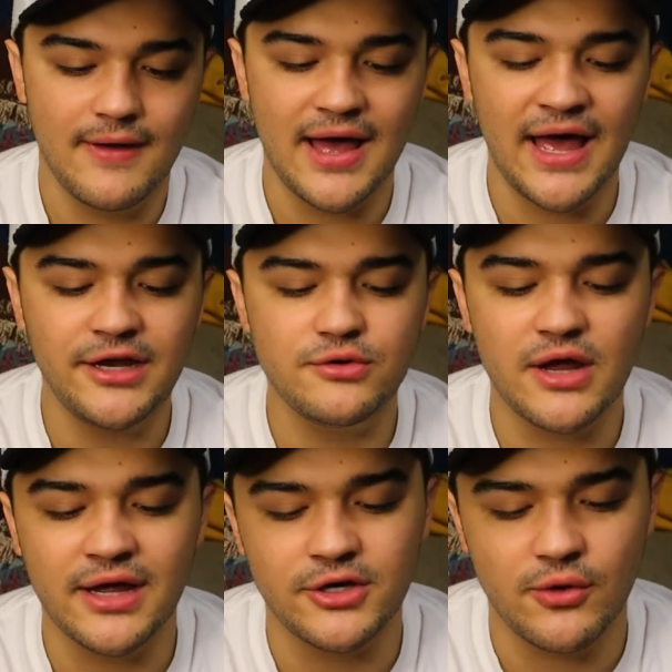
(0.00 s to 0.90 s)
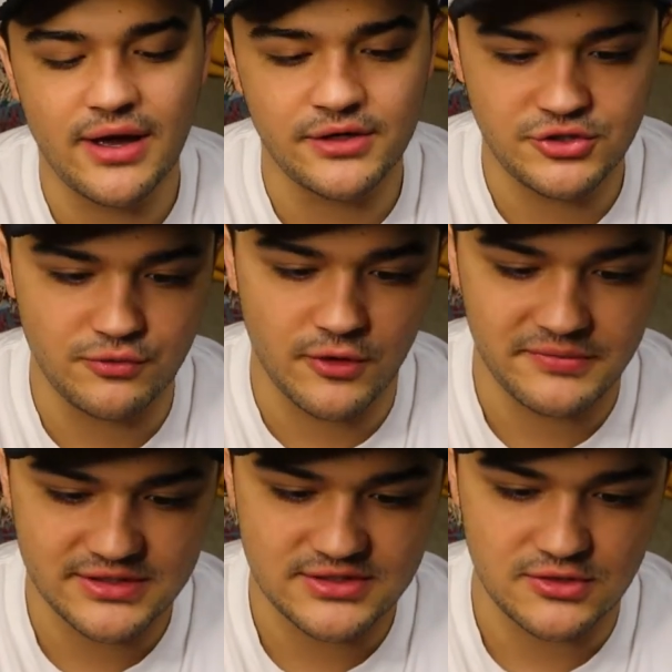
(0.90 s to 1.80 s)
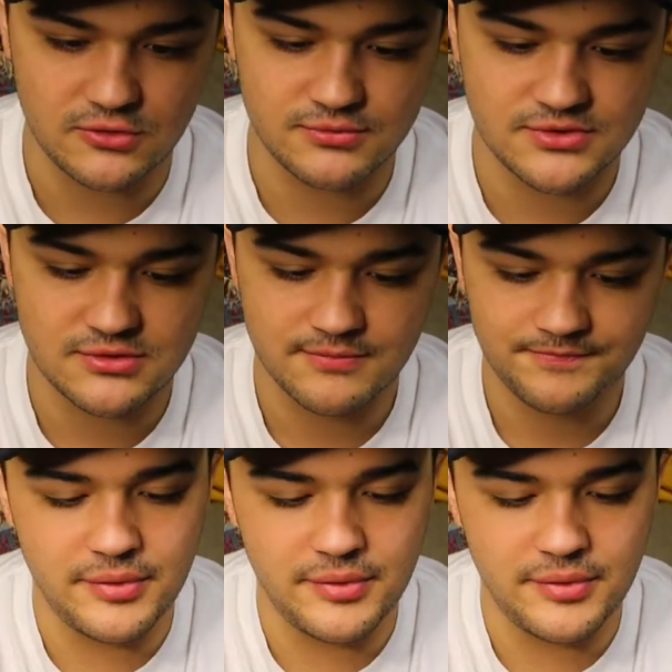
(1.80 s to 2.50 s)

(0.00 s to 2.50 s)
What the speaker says: I do not know how to do Rubik's Cubes.